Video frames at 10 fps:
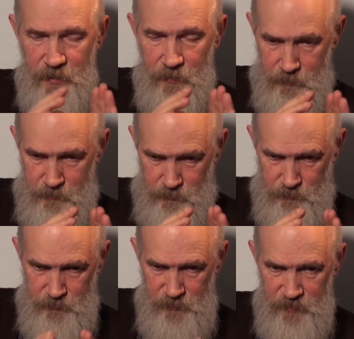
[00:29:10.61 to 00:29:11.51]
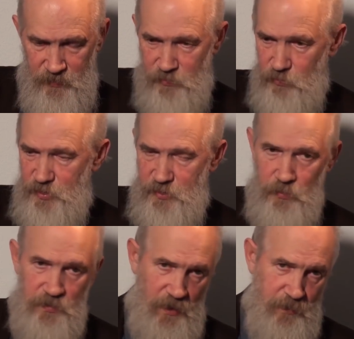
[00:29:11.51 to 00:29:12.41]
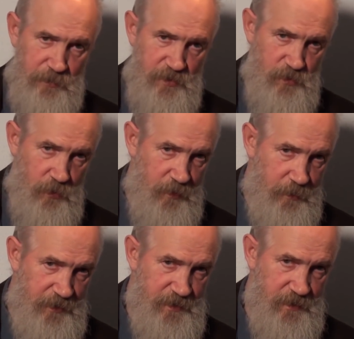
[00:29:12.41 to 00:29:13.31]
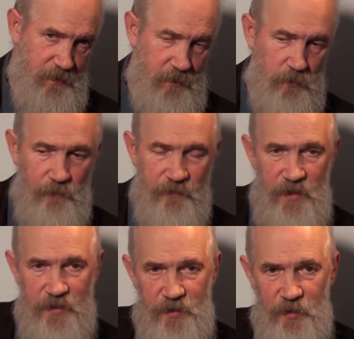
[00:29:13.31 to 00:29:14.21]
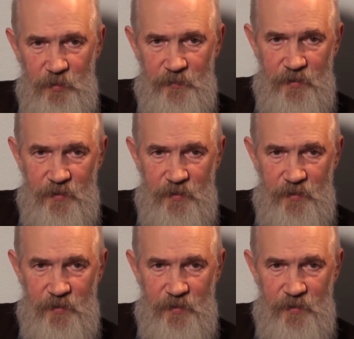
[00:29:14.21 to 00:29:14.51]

genetically connected through certain groups of